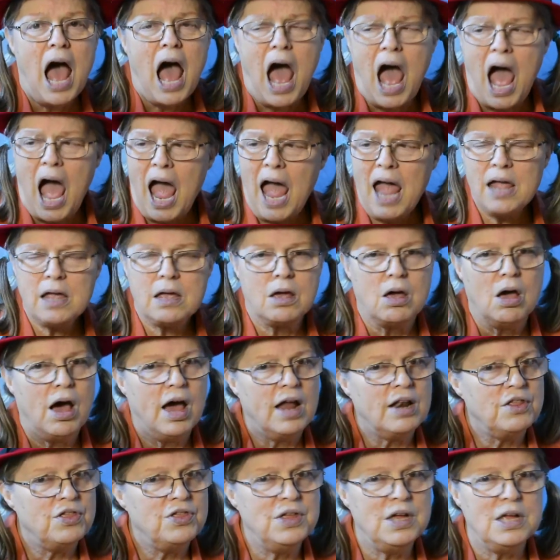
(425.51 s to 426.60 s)
I
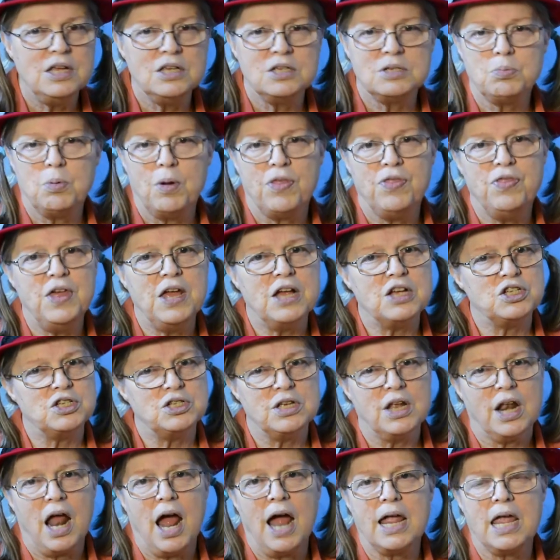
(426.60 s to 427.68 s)
cut things with this
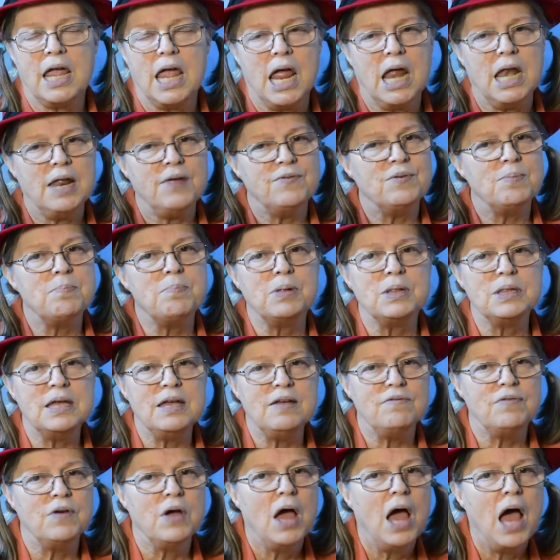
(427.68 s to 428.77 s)
that I can't even
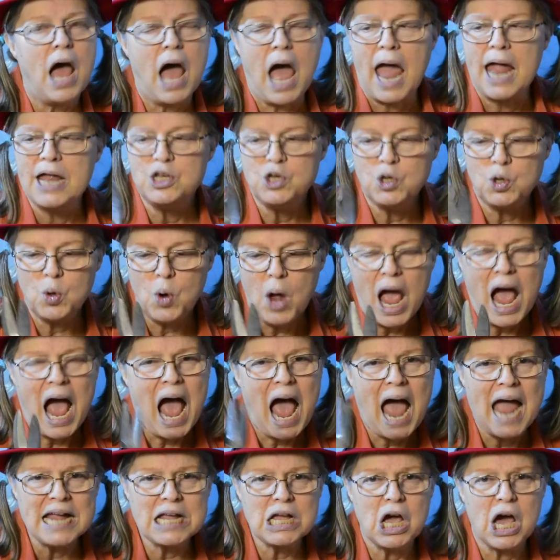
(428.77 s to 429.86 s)
believe I do.
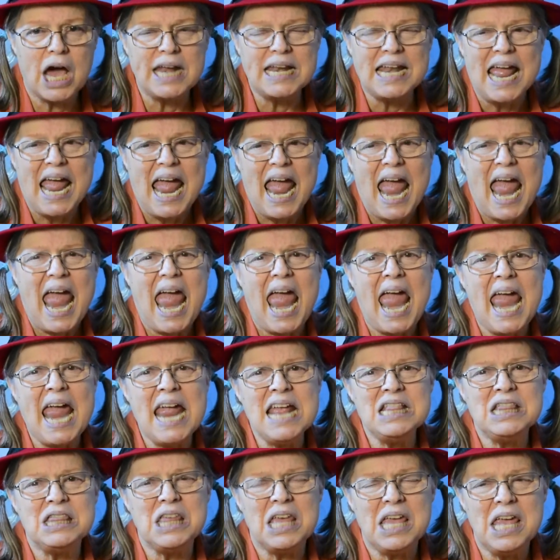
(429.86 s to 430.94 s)
I cut
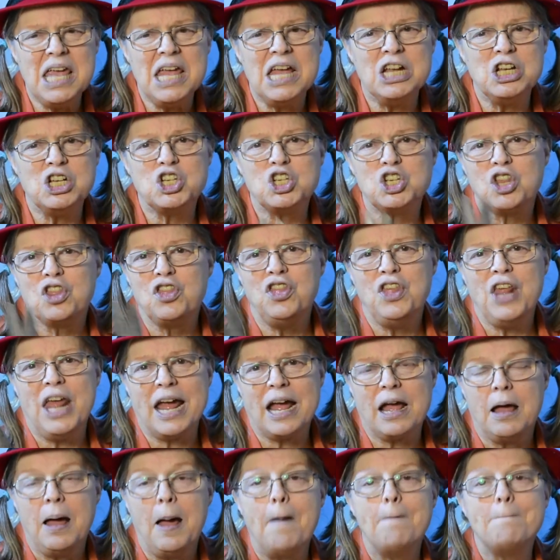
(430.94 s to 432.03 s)
eighth inch
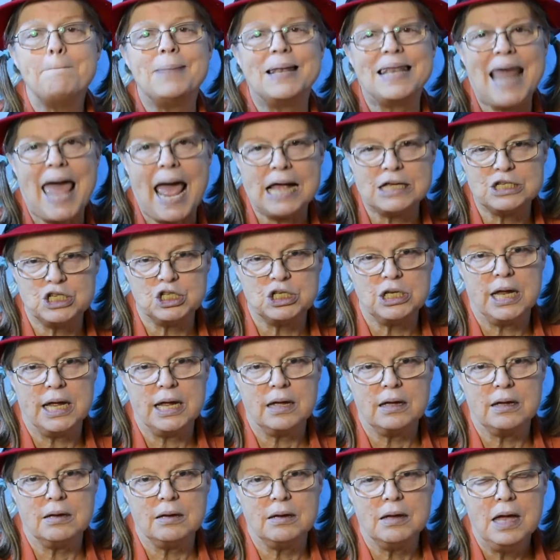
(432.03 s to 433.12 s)
thick
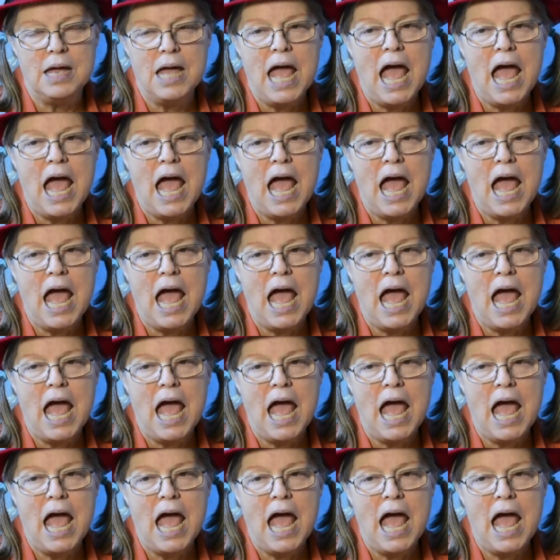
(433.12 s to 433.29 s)
plastic.